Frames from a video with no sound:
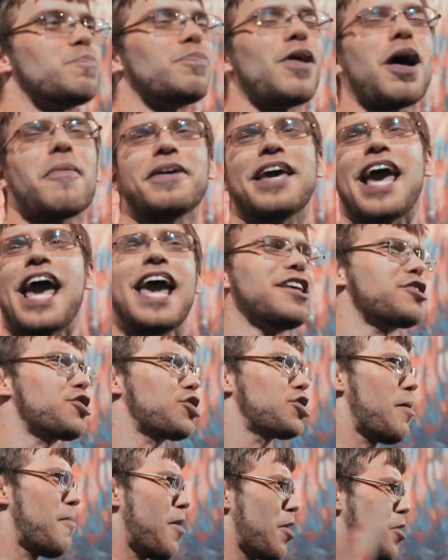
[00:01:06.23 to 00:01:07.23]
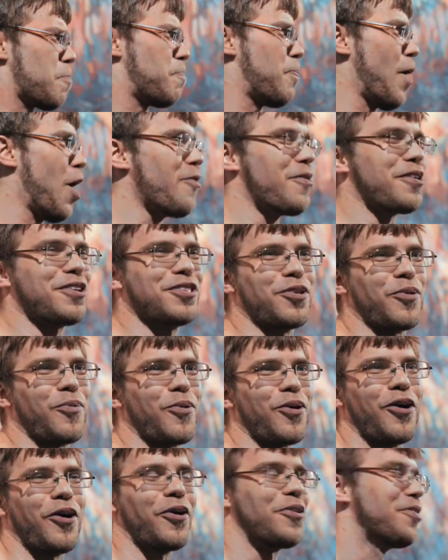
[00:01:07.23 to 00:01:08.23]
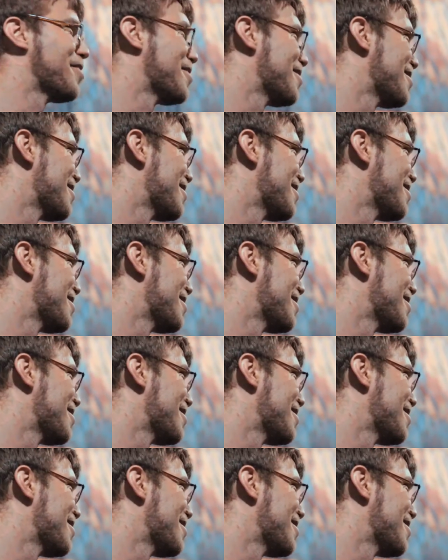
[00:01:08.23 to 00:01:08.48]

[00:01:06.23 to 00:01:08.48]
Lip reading: You probably hate some other poet in the world.